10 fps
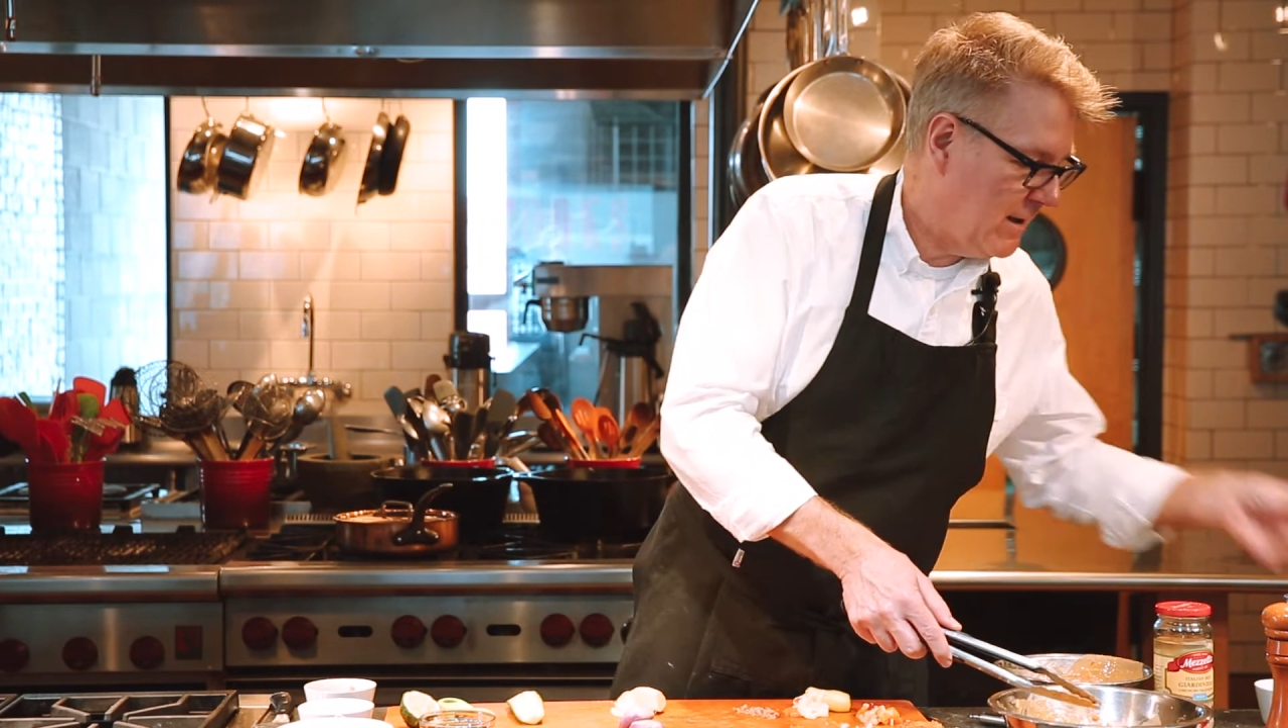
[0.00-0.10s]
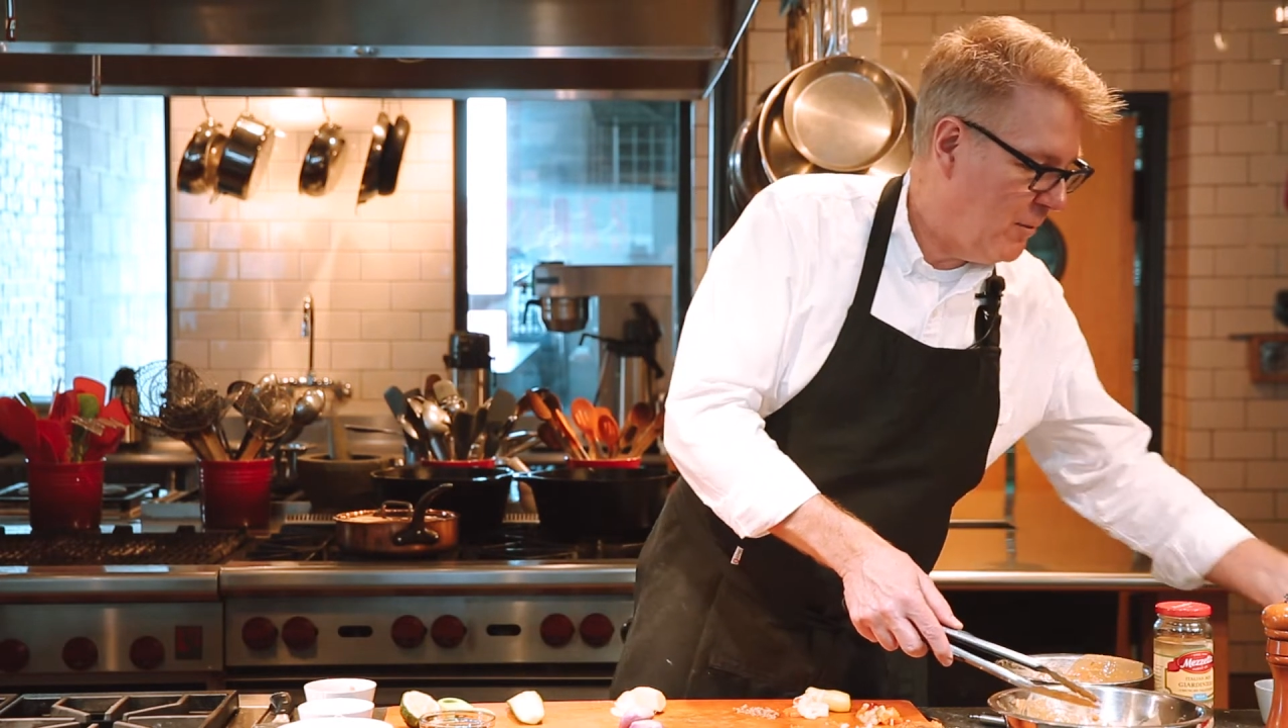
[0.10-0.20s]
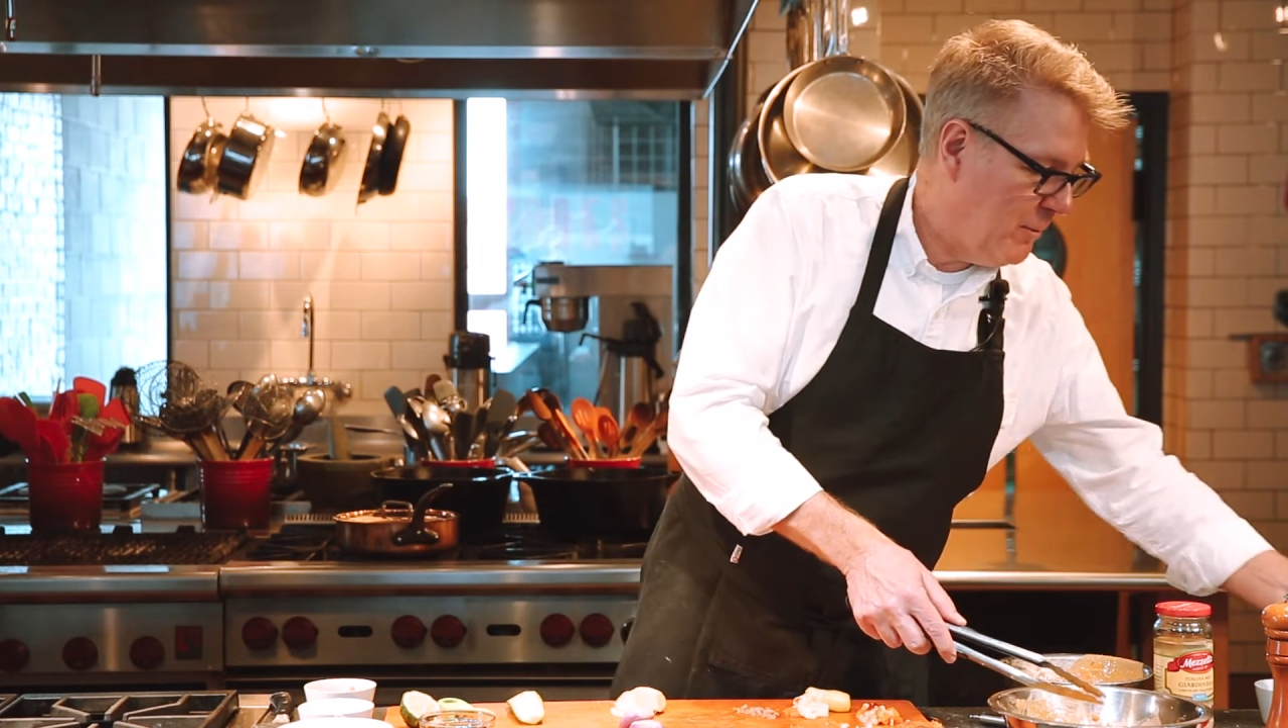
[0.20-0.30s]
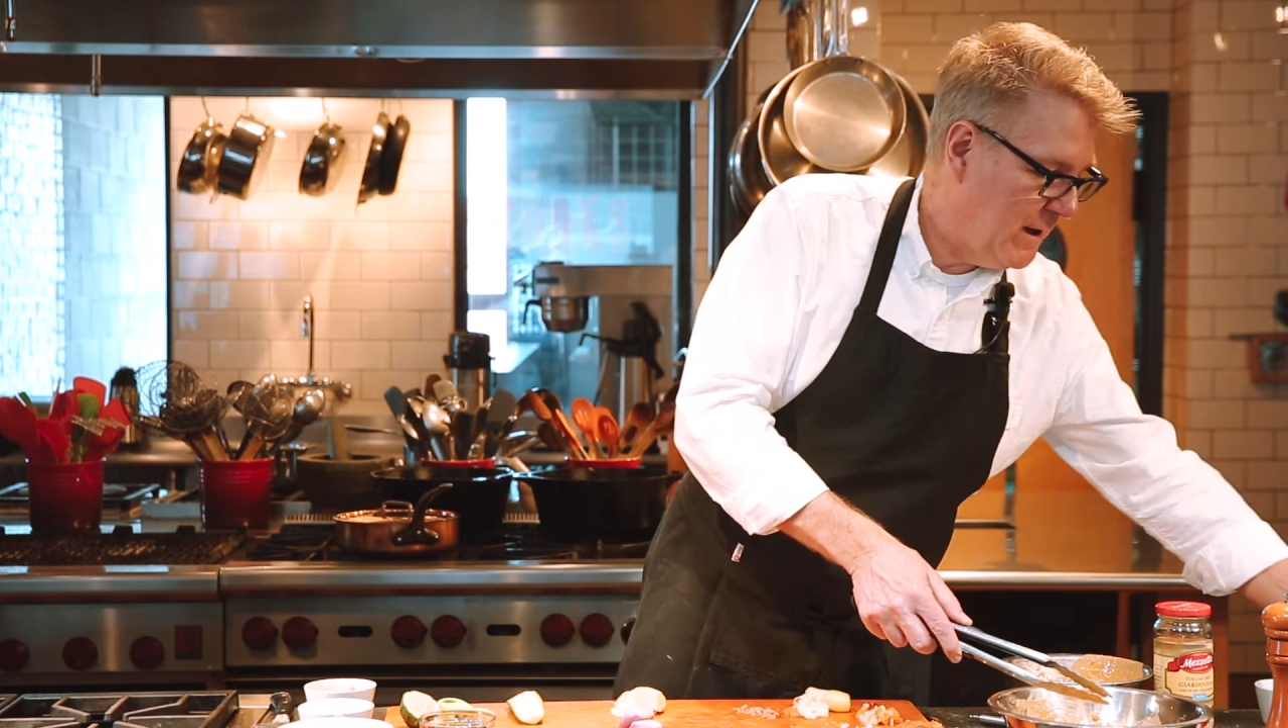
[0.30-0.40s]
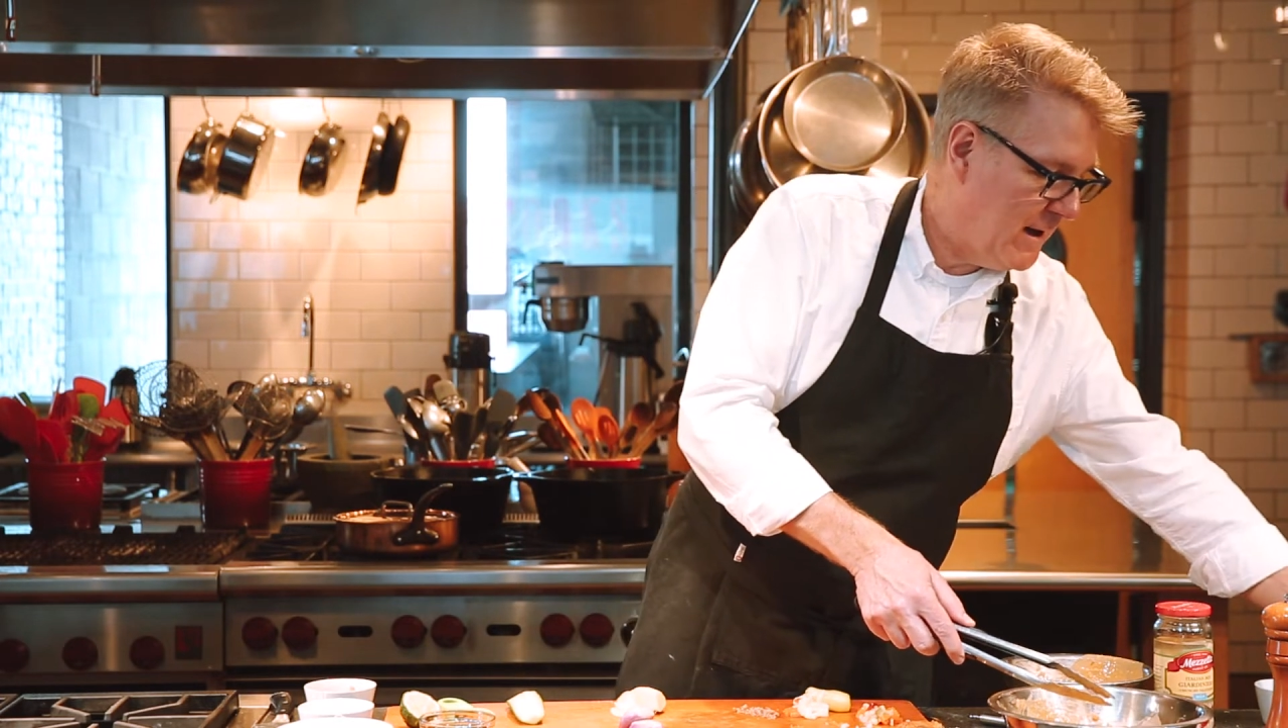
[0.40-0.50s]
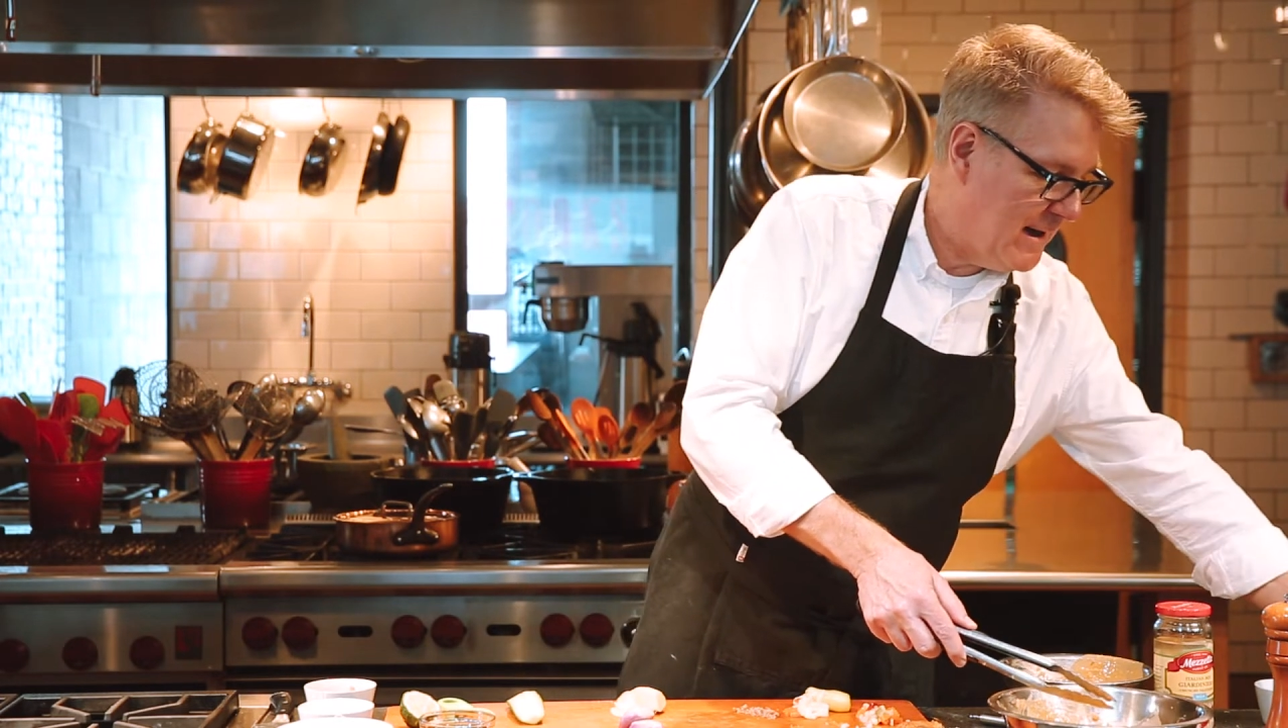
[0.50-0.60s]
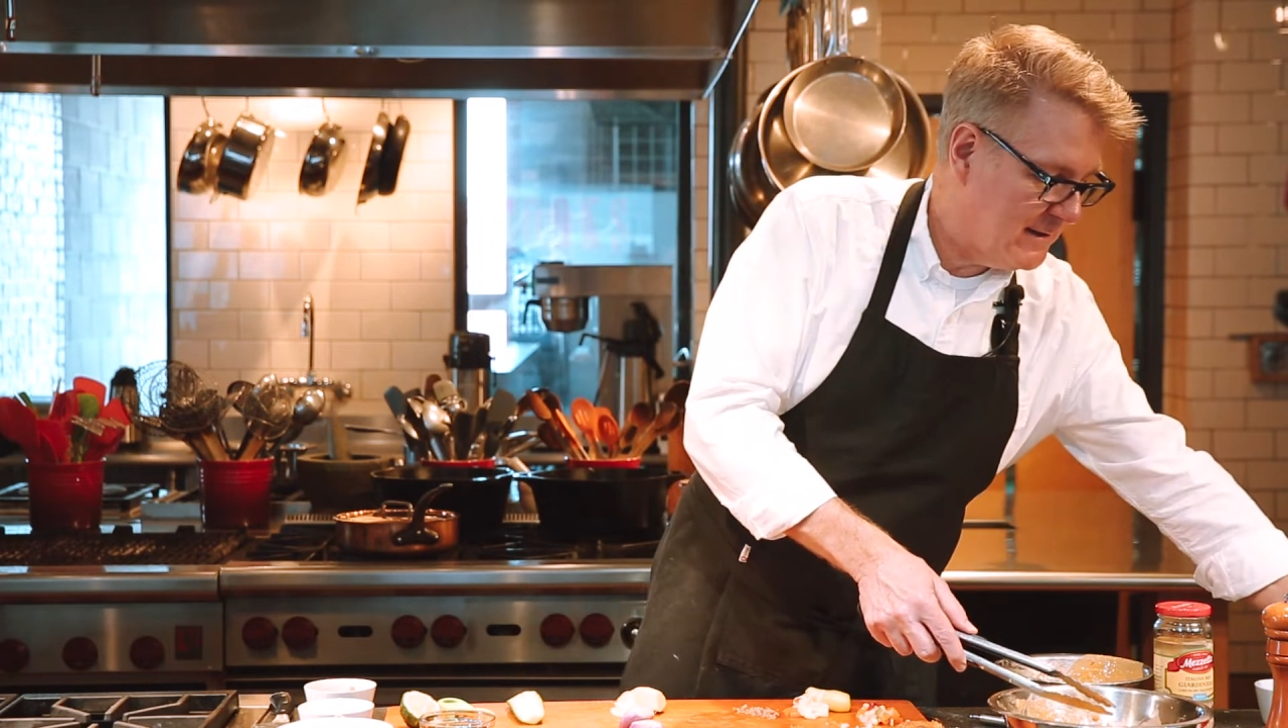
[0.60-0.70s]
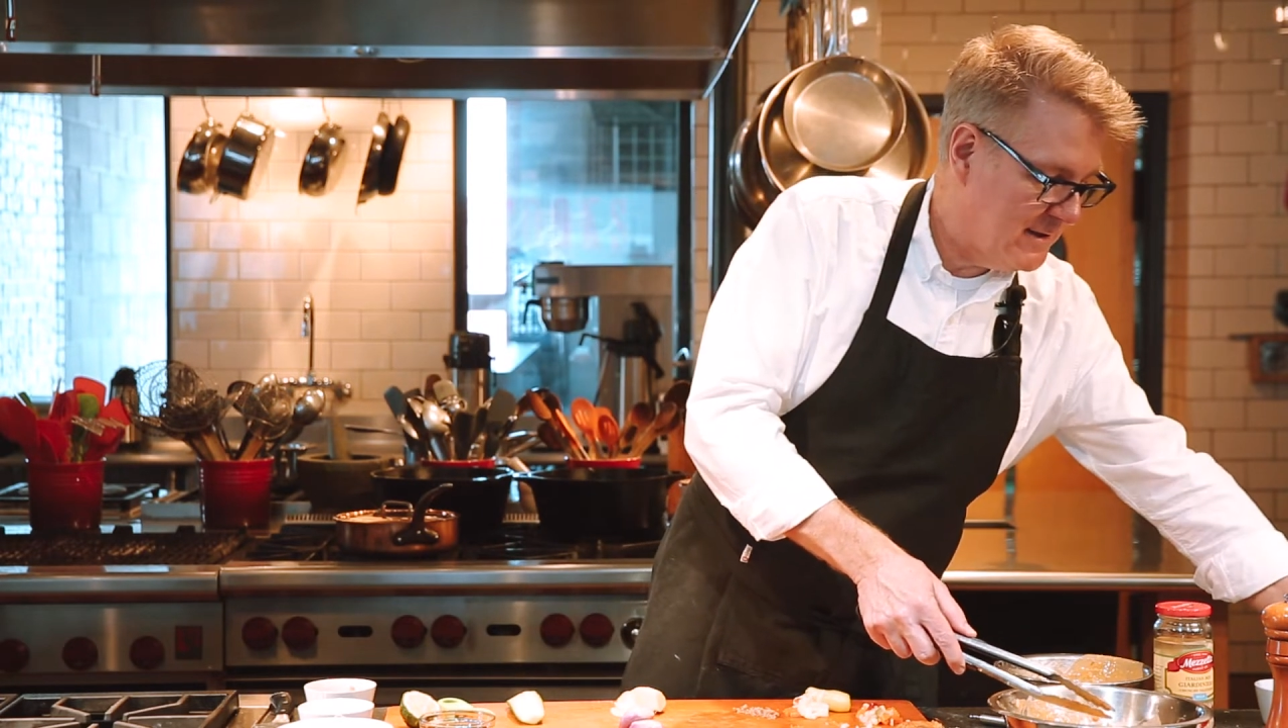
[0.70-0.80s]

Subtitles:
go put it out